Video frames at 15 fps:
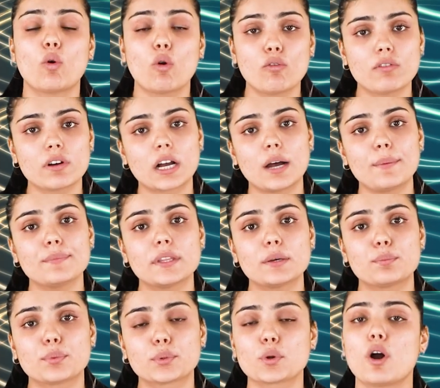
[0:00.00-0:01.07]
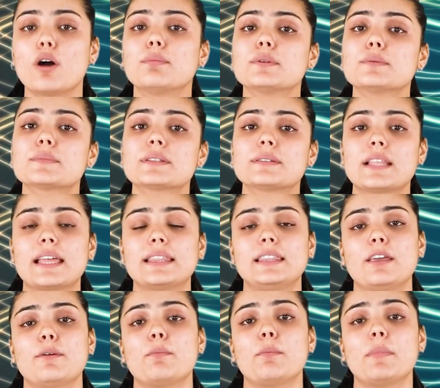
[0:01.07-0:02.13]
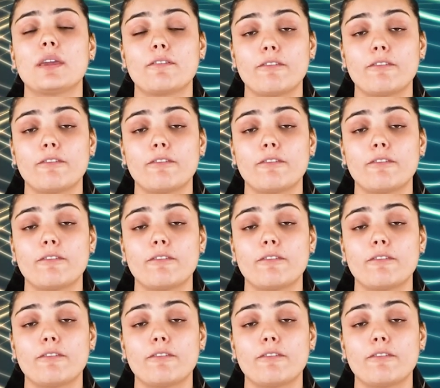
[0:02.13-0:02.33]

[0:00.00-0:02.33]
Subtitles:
overcome the problems that they may